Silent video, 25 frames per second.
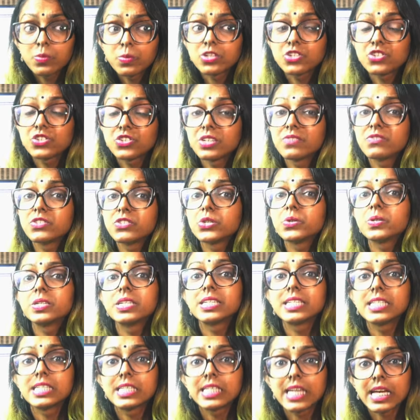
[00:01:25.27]
which gives you
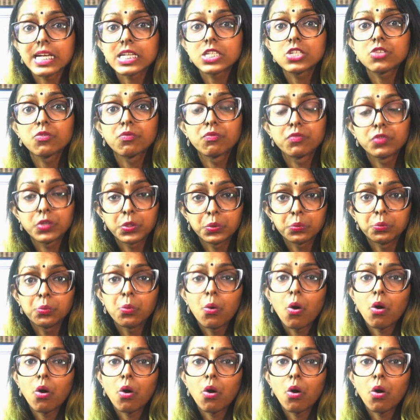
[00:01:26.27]
a direct view